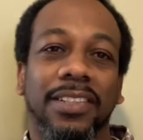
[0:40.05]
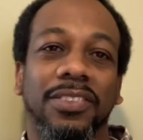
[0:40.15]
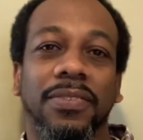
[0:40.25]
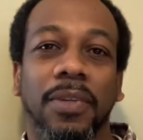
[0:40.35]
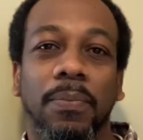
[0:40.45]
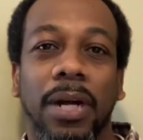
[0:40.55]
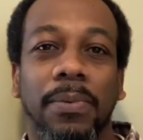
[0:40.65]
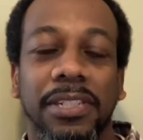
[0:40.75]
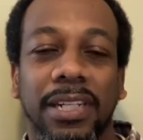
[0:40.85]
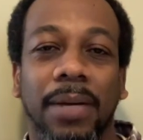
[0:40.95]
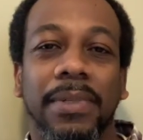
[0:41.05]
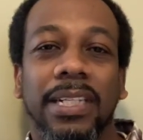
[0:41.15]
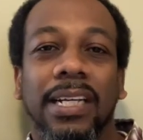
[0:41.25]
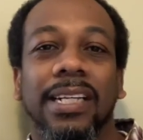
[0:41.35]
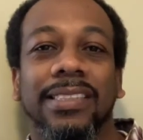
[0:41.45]
So if you're a barber shop,
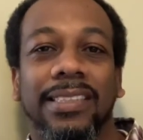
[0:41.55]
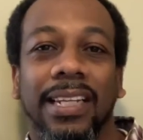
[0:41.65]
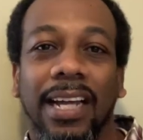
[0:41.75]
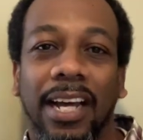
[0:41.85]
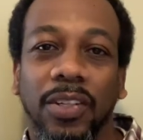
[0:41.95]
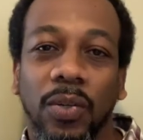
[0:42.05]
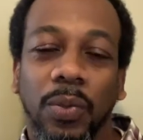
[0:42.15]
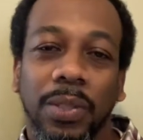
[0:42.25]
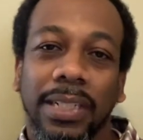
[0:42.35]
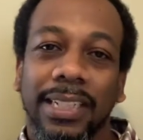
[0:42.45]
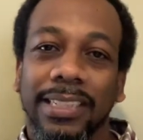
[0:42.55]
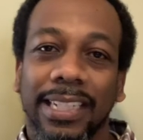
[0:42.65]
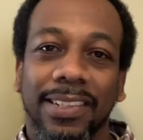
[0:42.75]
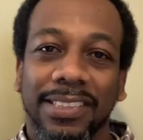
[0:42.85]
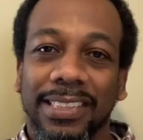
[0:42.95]
a salon owner, a
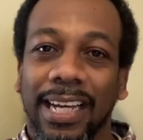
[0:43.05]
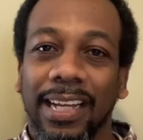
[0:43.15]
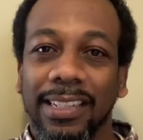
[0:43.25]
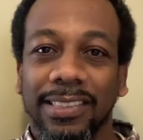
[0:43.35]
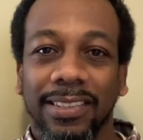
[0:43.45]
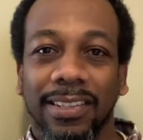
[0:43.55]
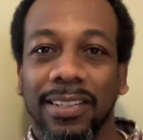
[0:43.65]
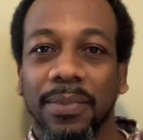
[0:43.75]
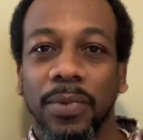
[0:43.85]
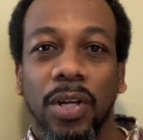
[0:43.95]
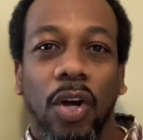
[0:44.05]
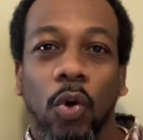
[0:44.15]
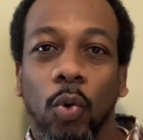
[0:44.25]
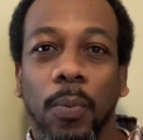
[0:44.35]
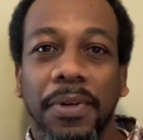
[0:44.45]
nail stylist, a
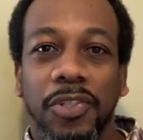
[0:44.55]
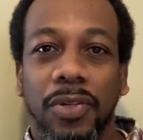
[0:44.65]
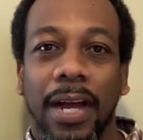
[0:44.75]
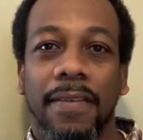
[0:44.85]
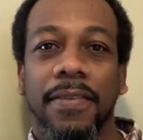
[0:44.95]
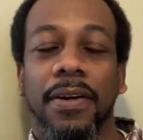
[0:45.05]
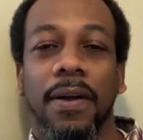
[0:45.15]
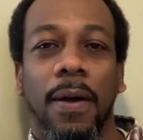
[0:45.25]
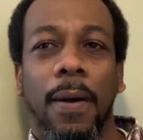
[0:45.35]
Uber driver,